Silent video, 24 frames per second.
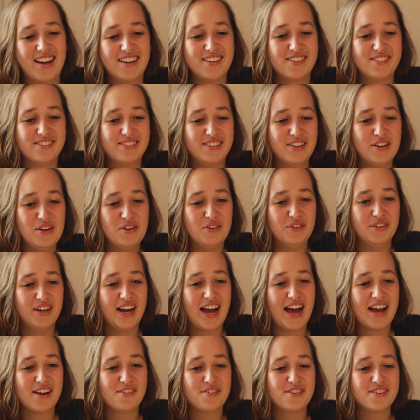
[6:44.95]
don't know.
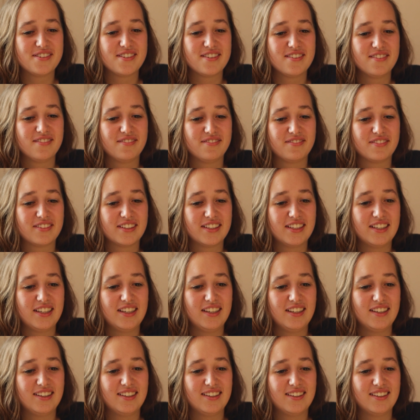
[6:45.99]
I wasn't
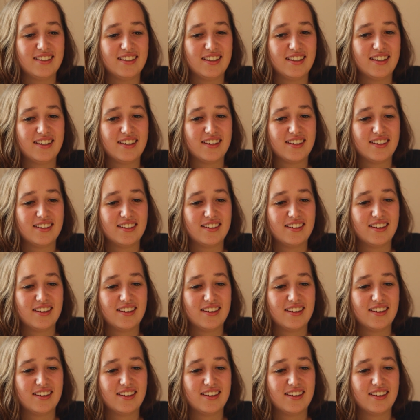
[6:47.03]
really, like,